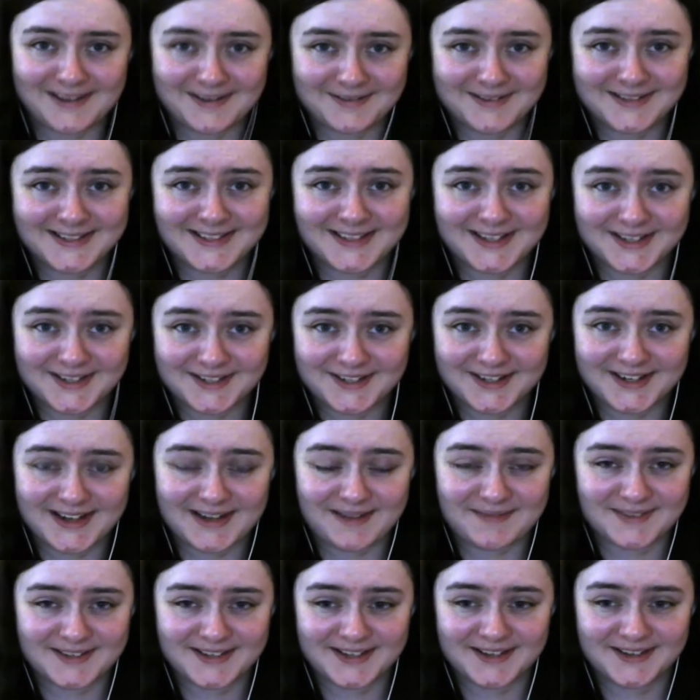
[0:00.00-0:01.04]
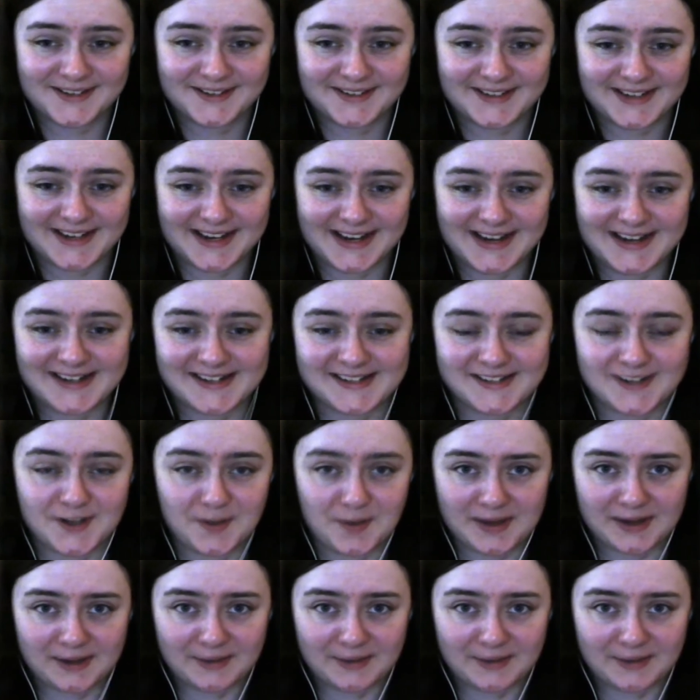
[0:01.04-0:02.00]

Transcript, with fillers: That was such a good episode in so